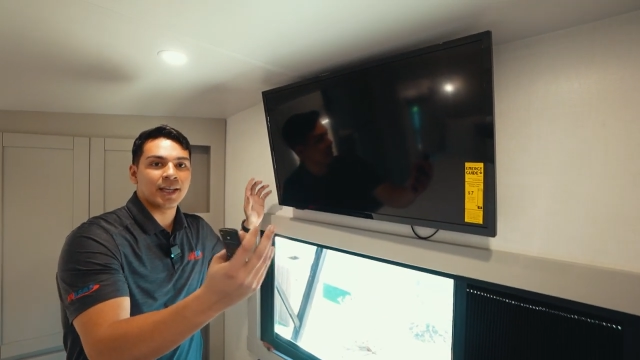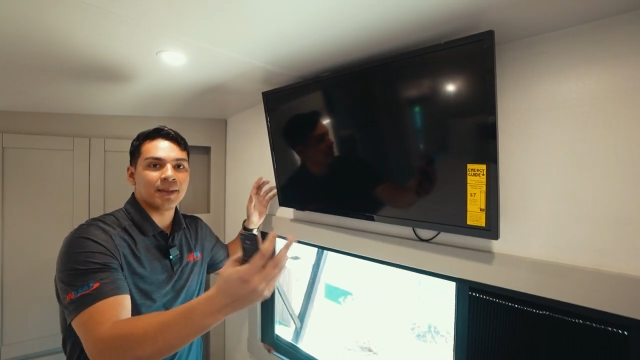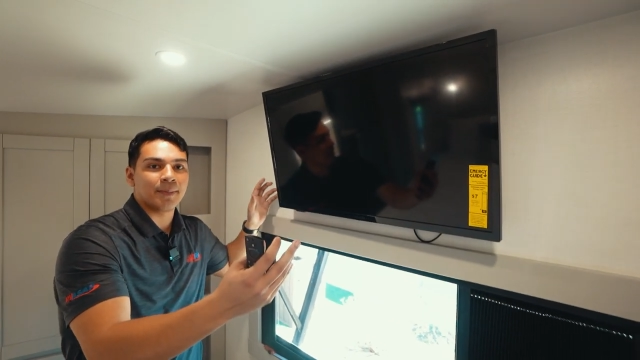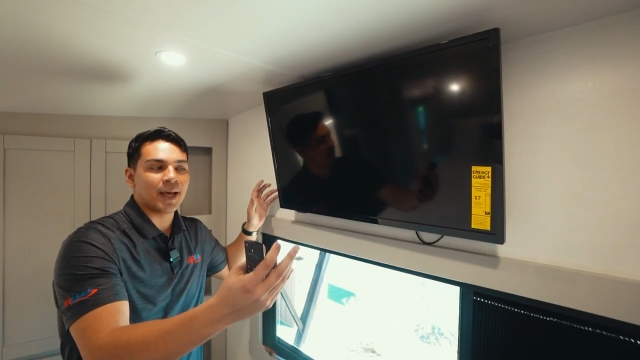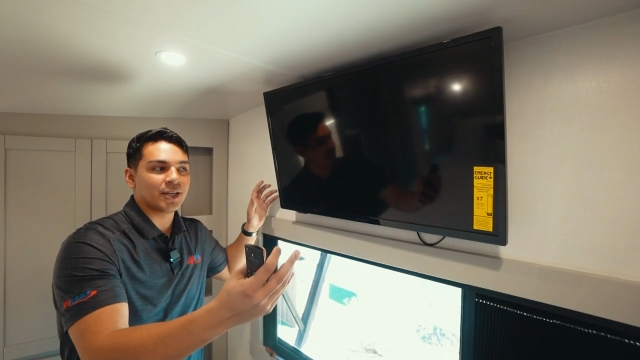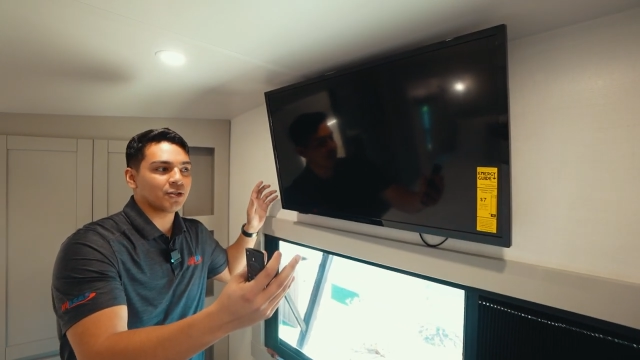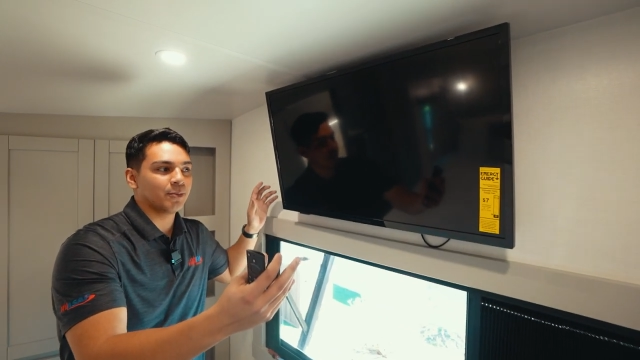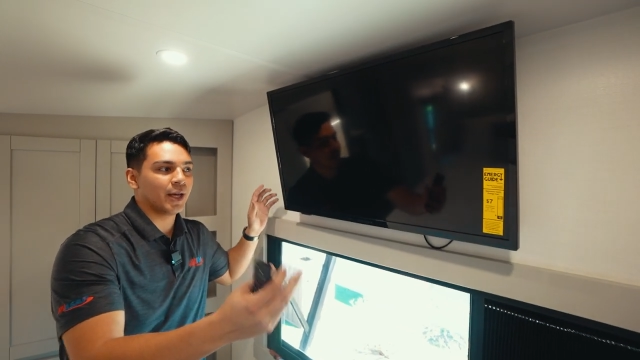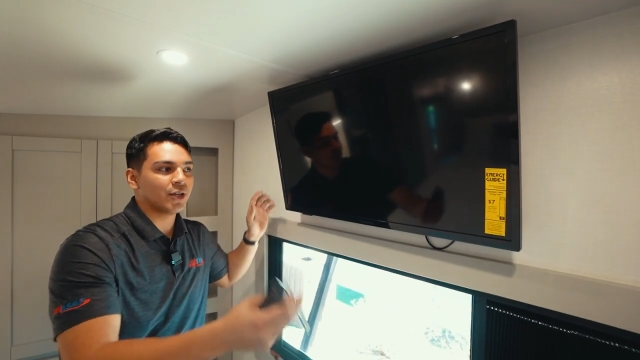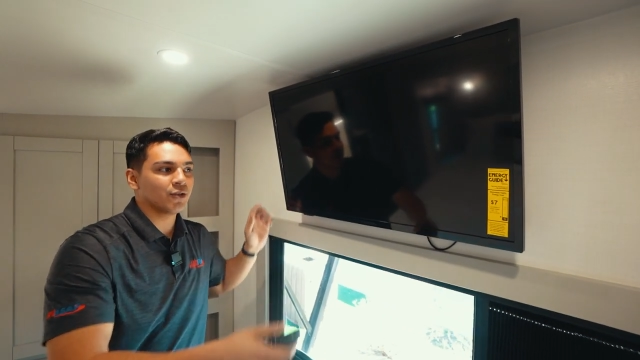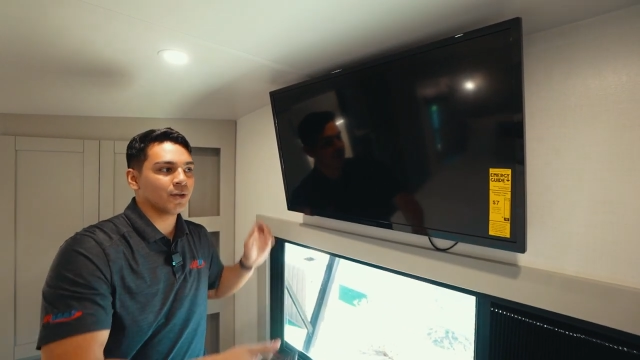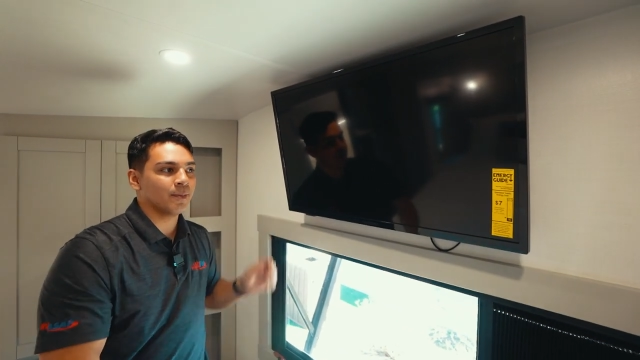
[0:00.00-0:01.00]
in the master
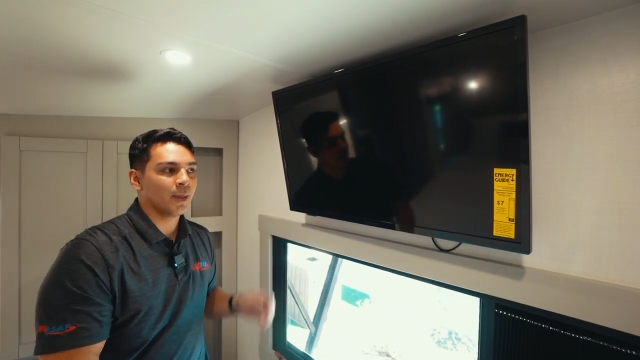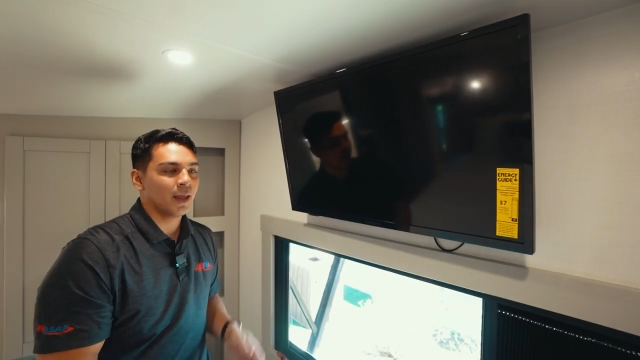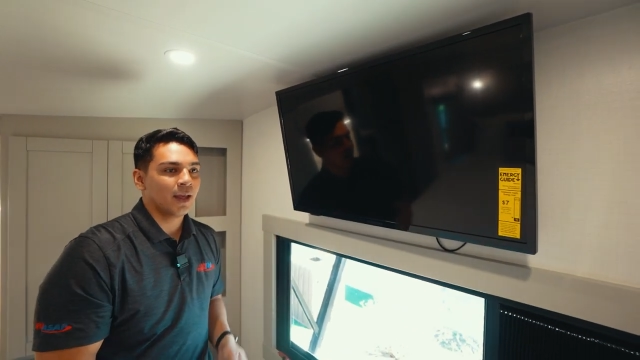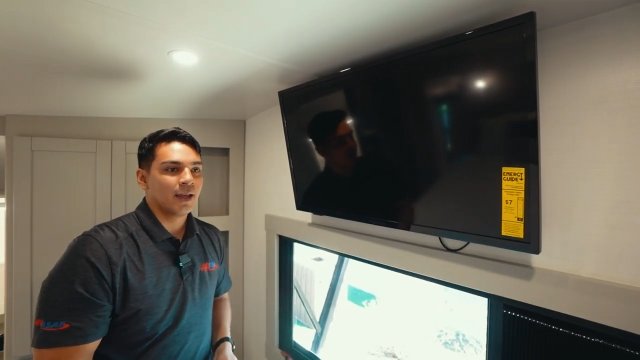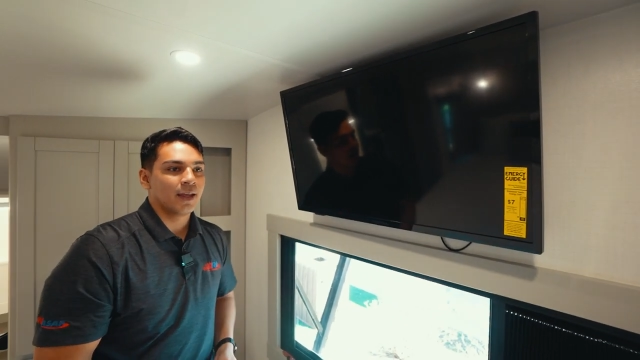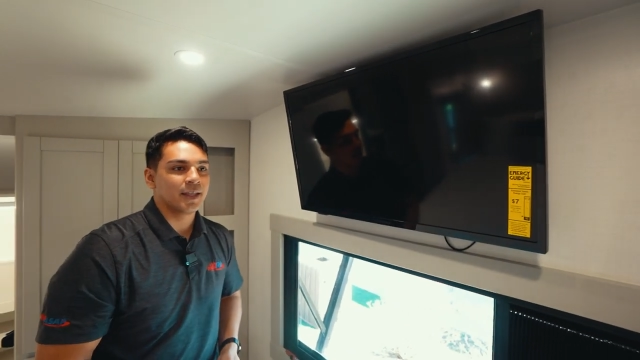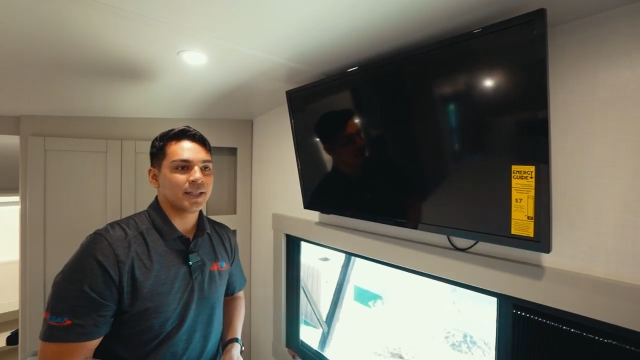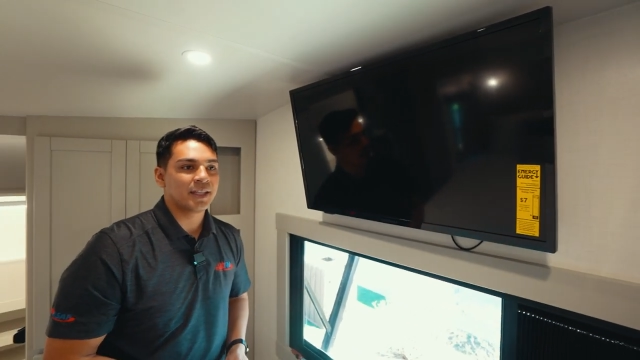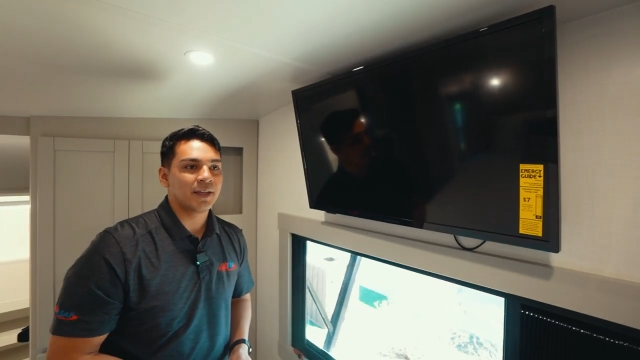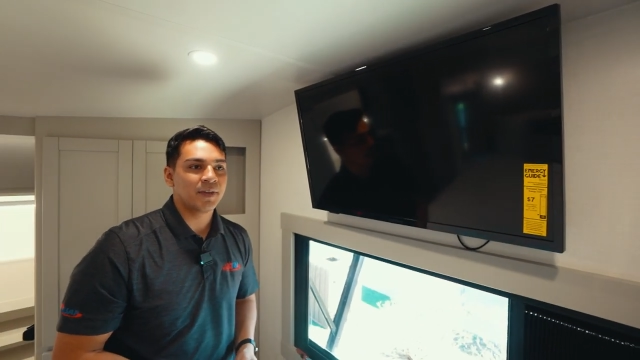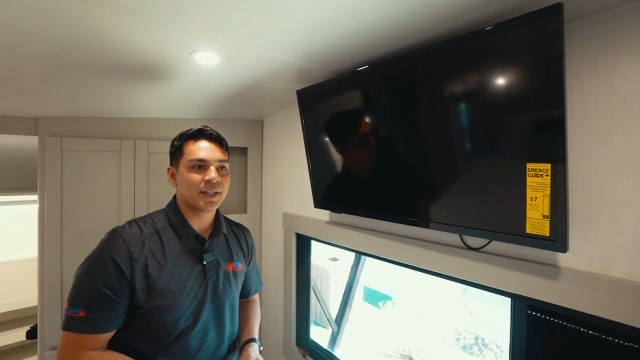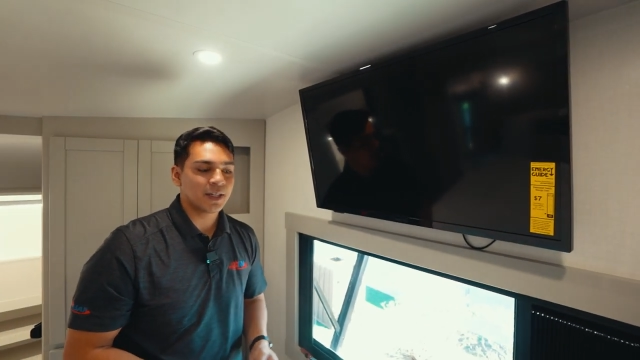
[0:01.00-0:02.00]
bedroom. This
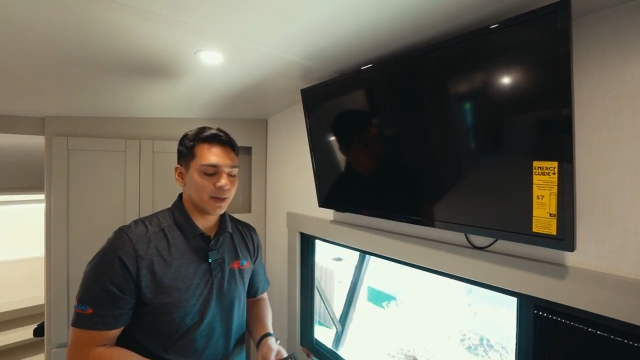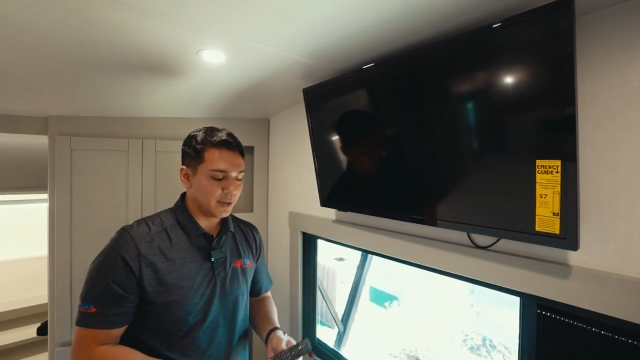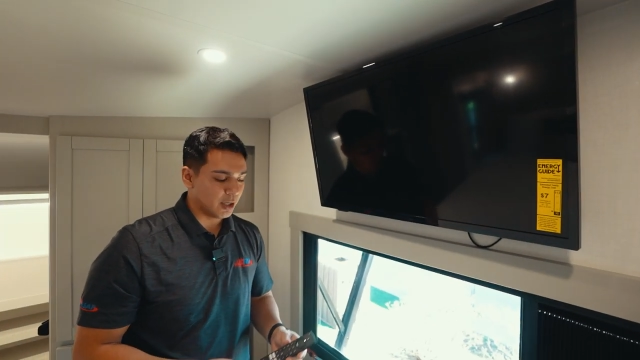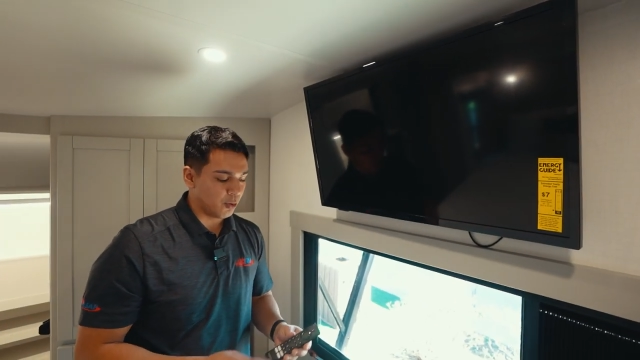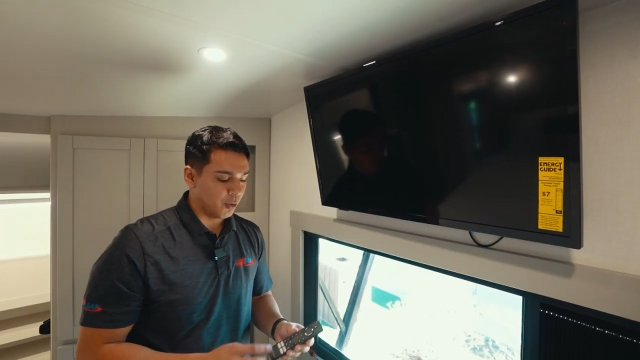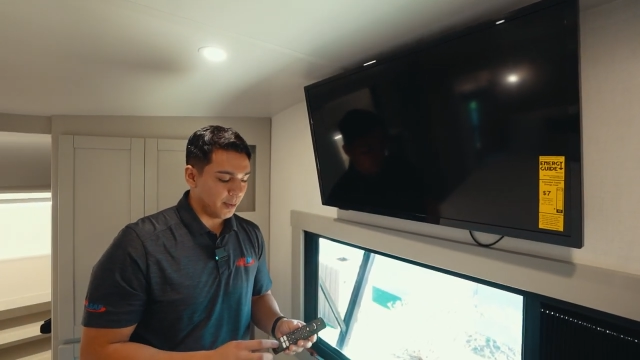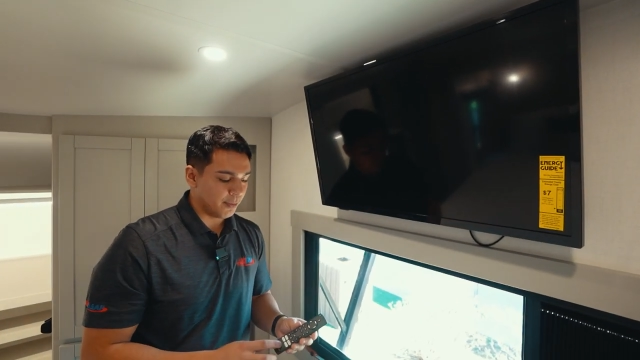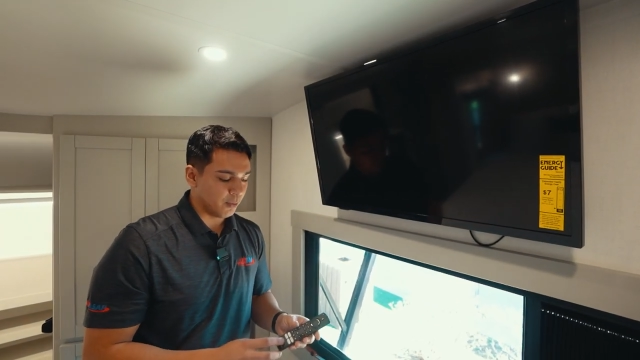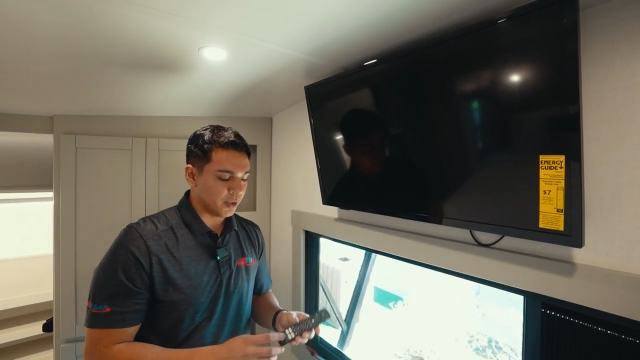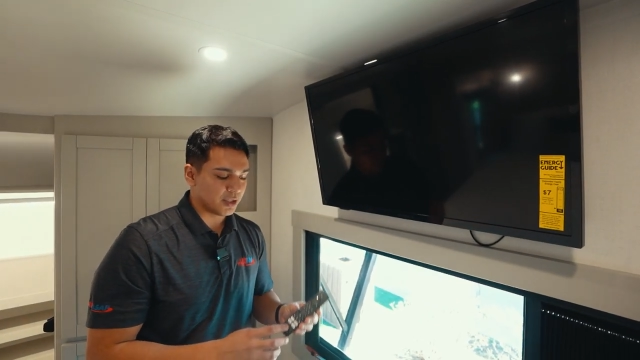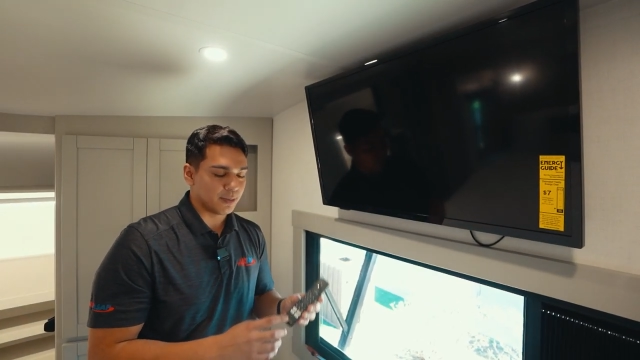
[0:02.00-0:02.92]
TV is gonna be equipped with